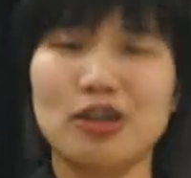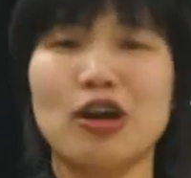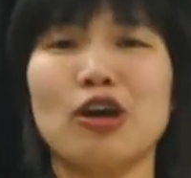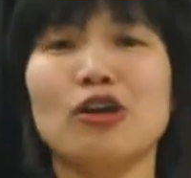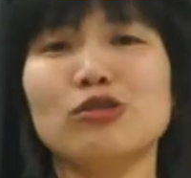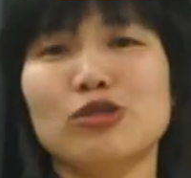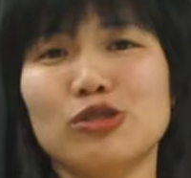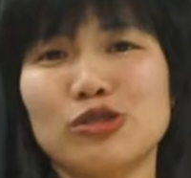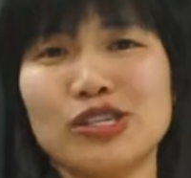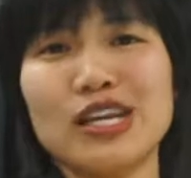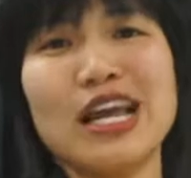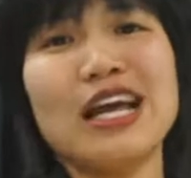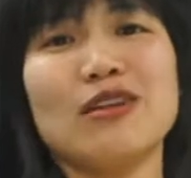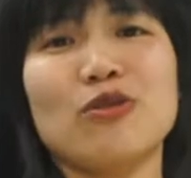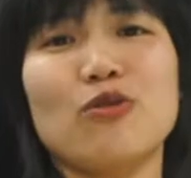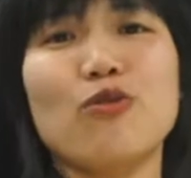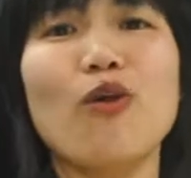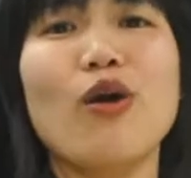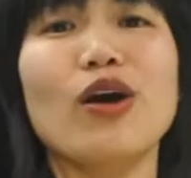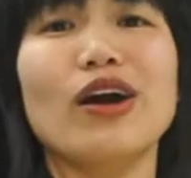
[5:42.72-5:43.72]
go to
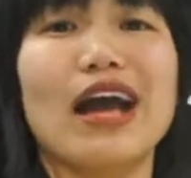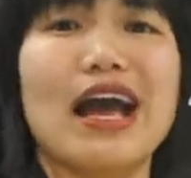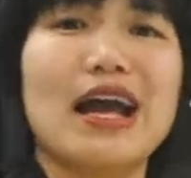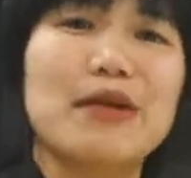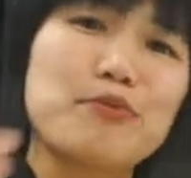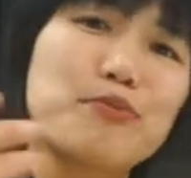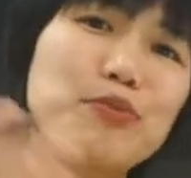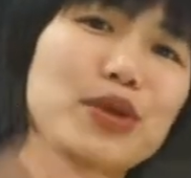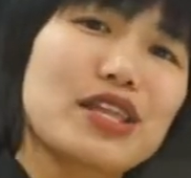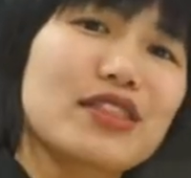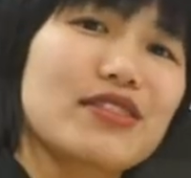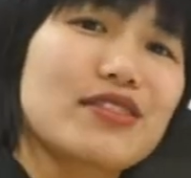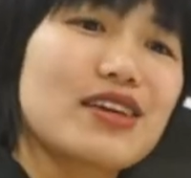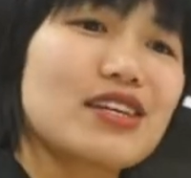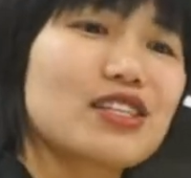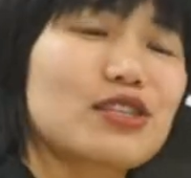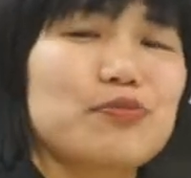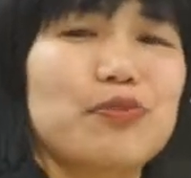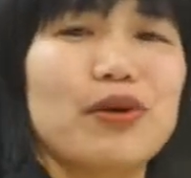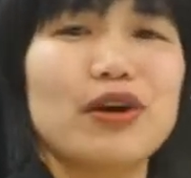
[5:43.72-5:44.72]
network and meet
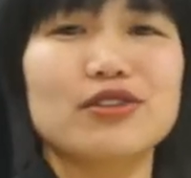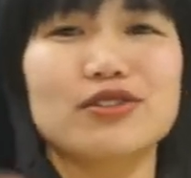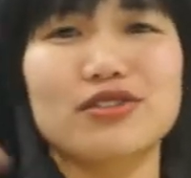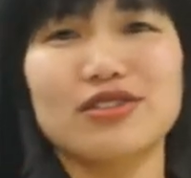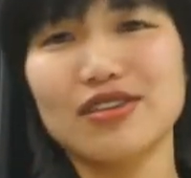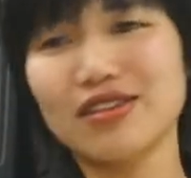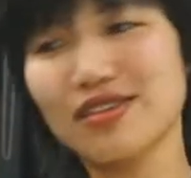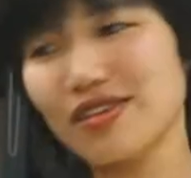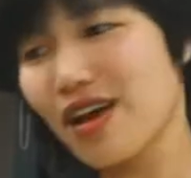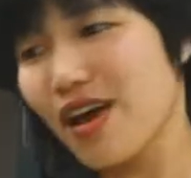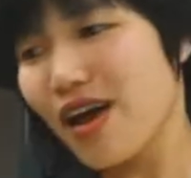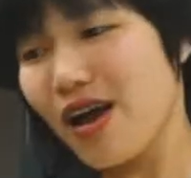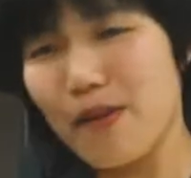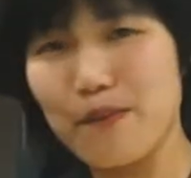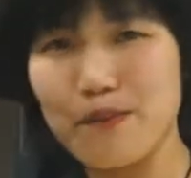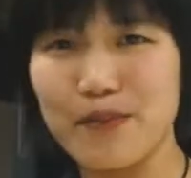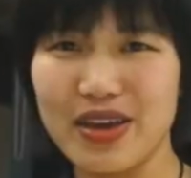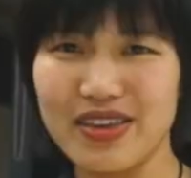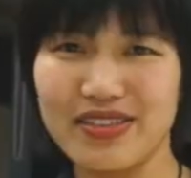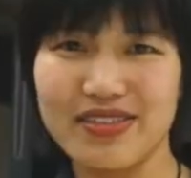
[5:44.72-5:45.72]
this person,
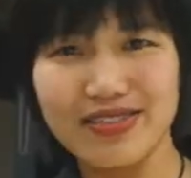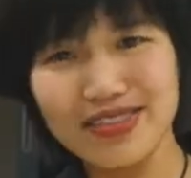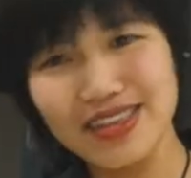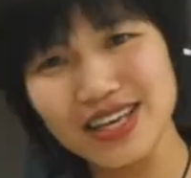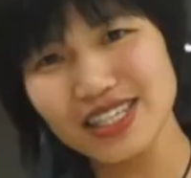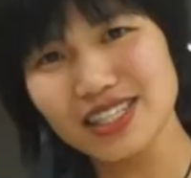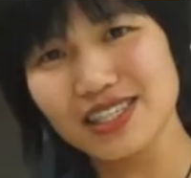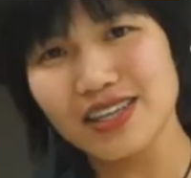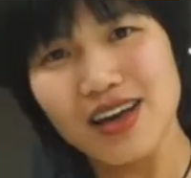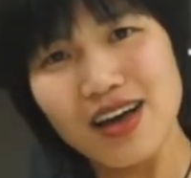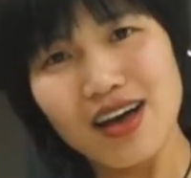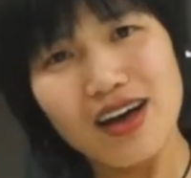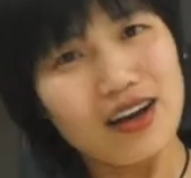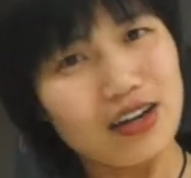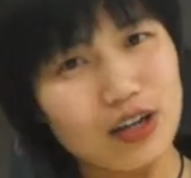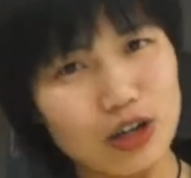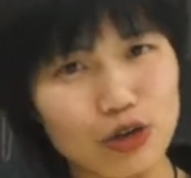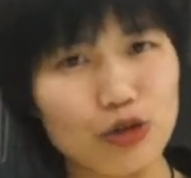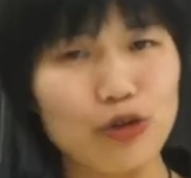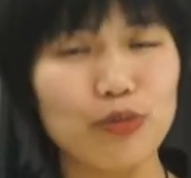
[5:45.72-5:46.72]
meet this
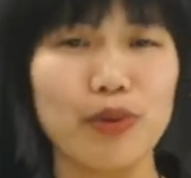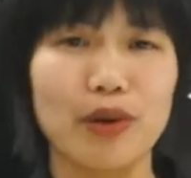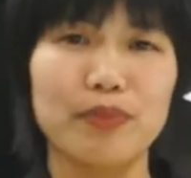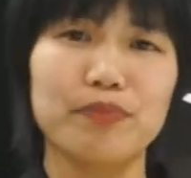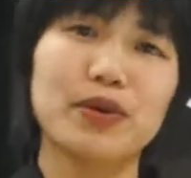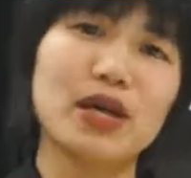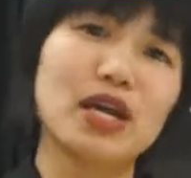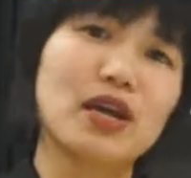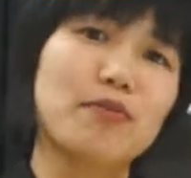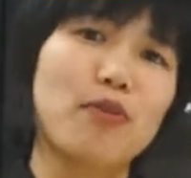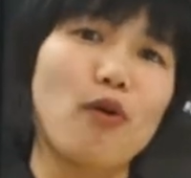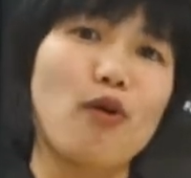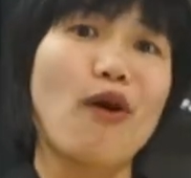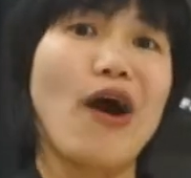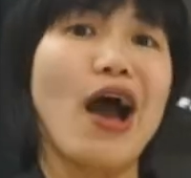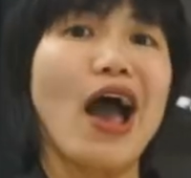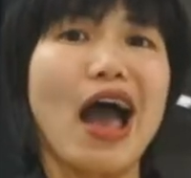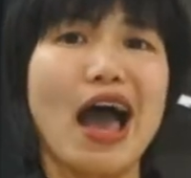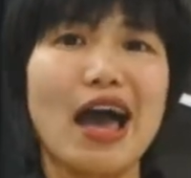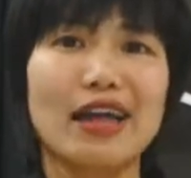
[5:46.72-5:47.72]
group of
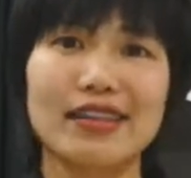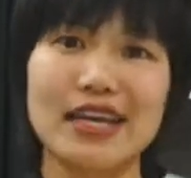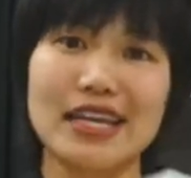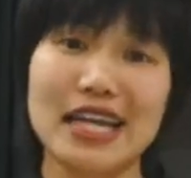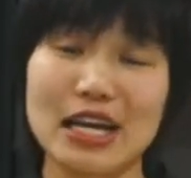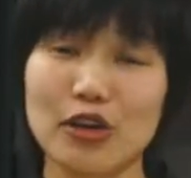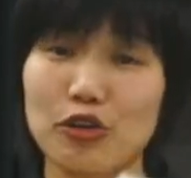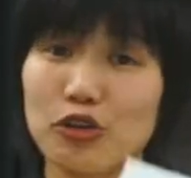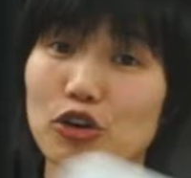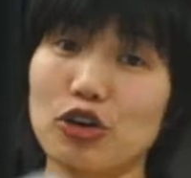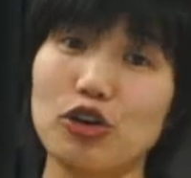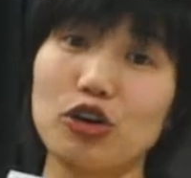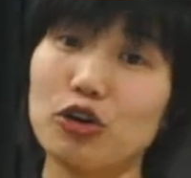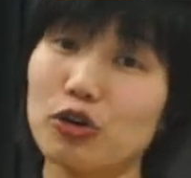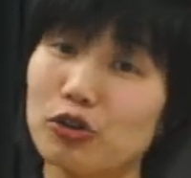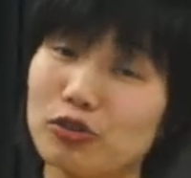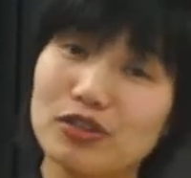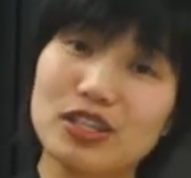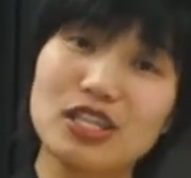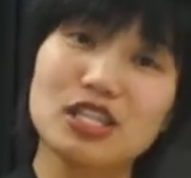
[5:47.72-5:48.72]
people, and then I'm gonna
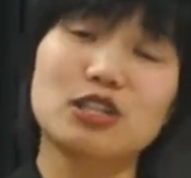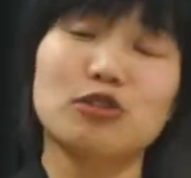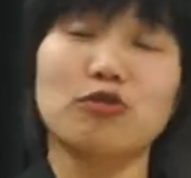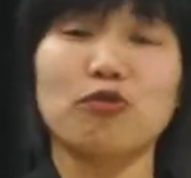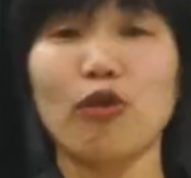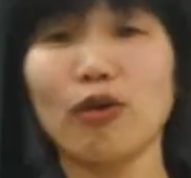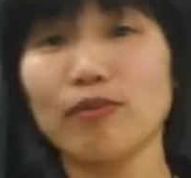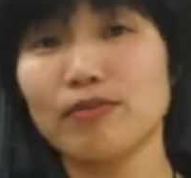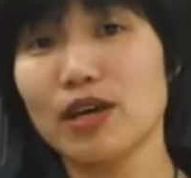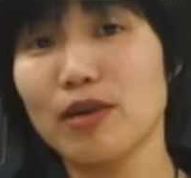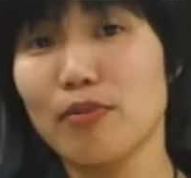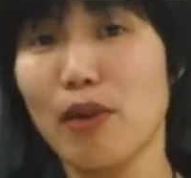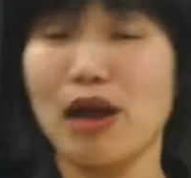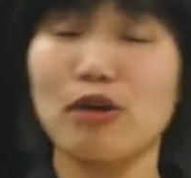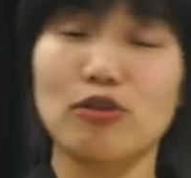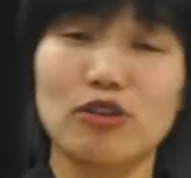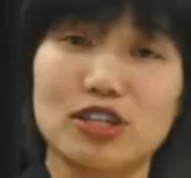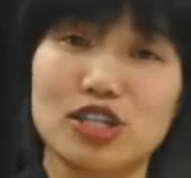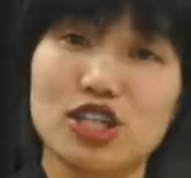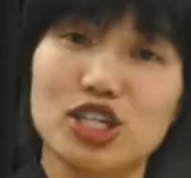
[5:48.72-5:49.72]
learn this from them,
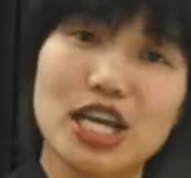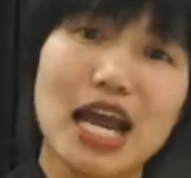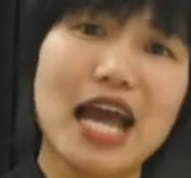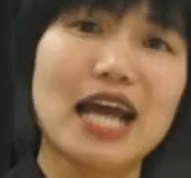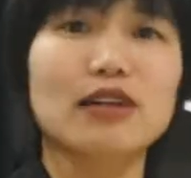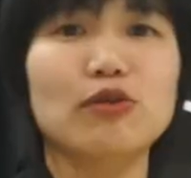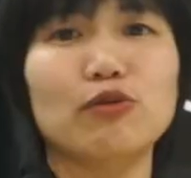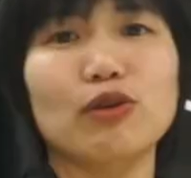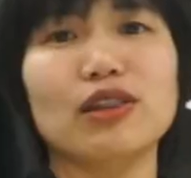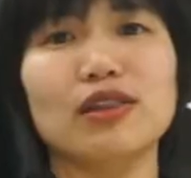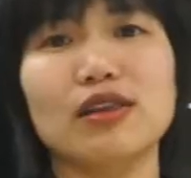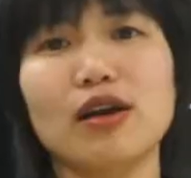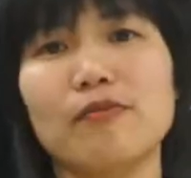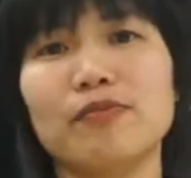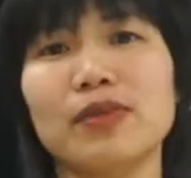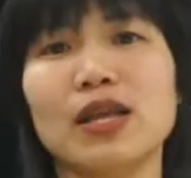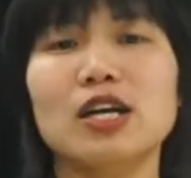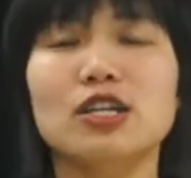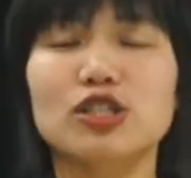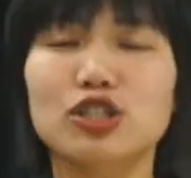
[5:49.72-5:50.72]
I'm gonna share it with
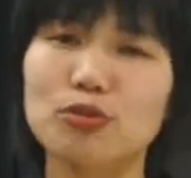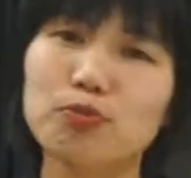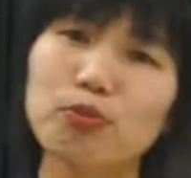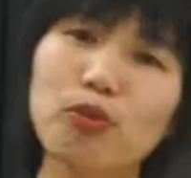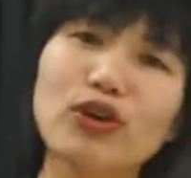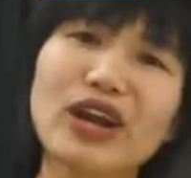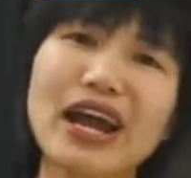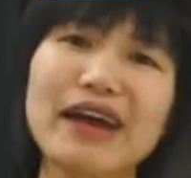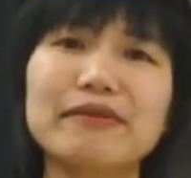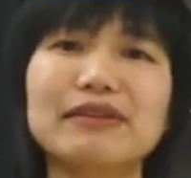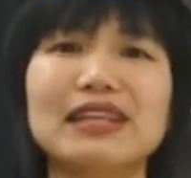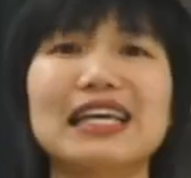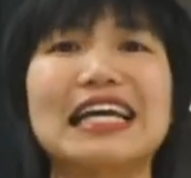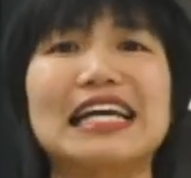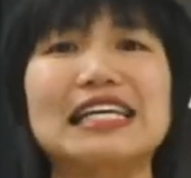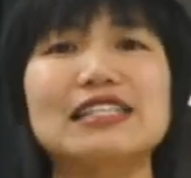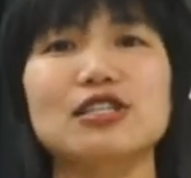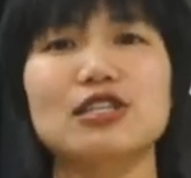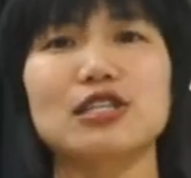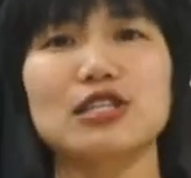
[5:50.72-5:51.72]
them. So put everything
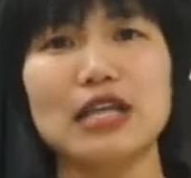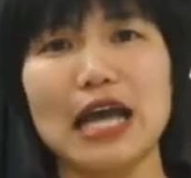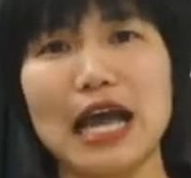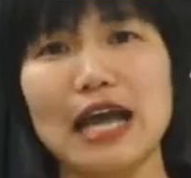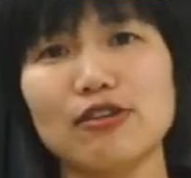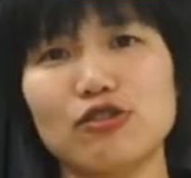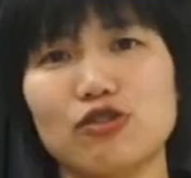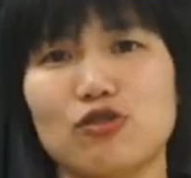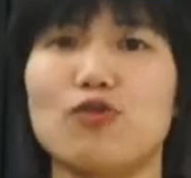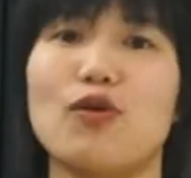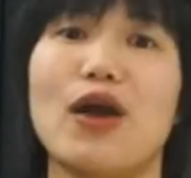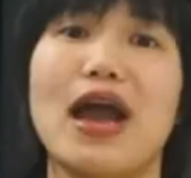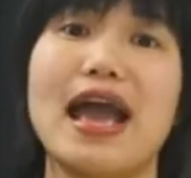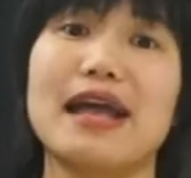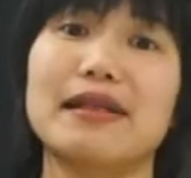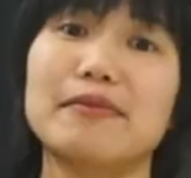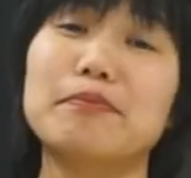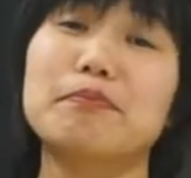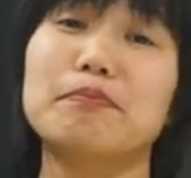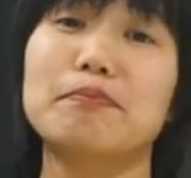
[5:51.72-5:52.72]
in schedule
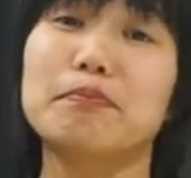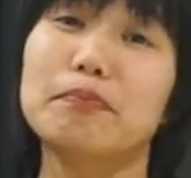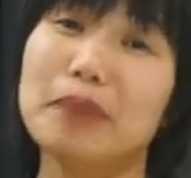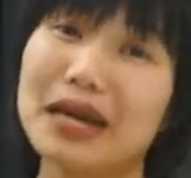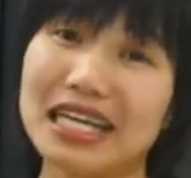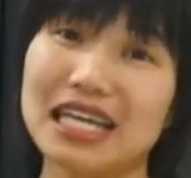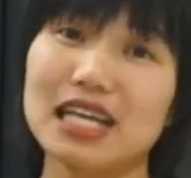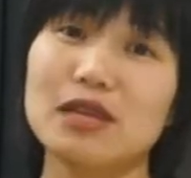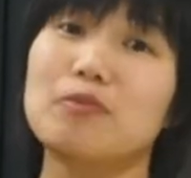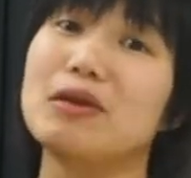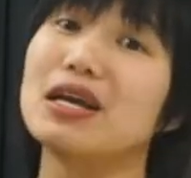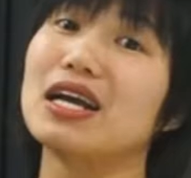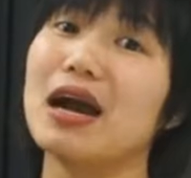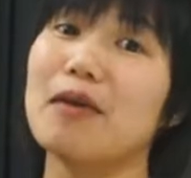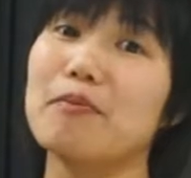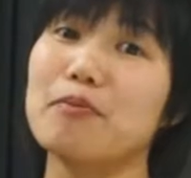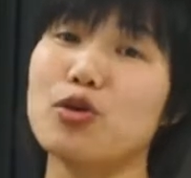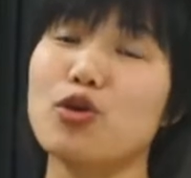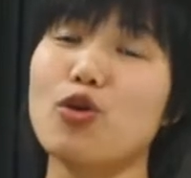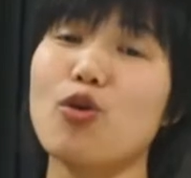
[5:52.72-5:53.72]
and make it
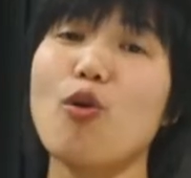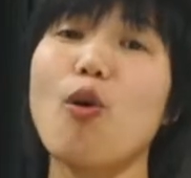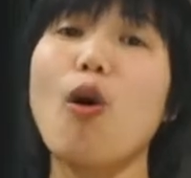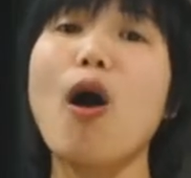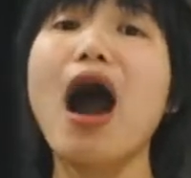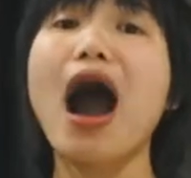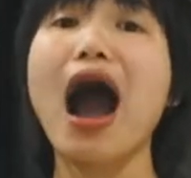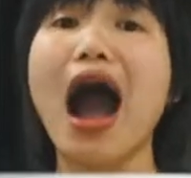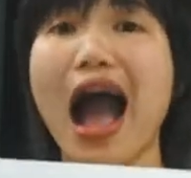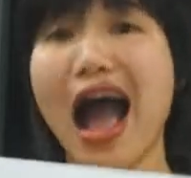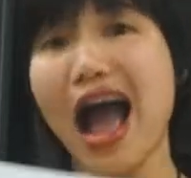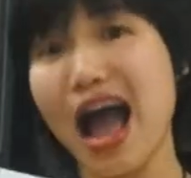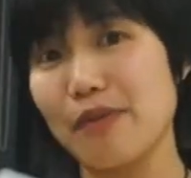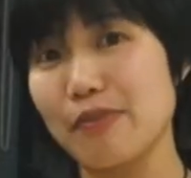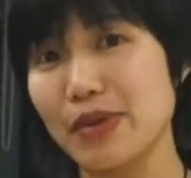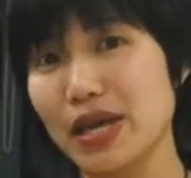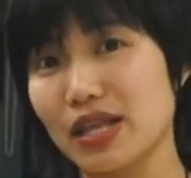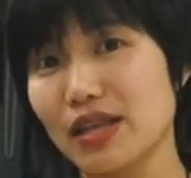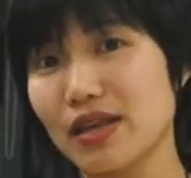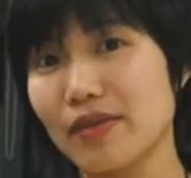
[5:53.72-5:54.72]
become your
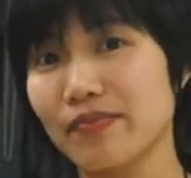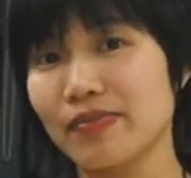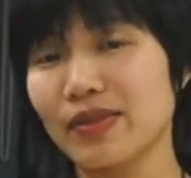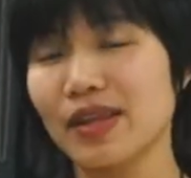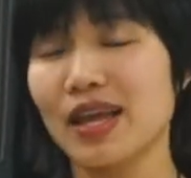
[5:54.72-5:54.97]
habit.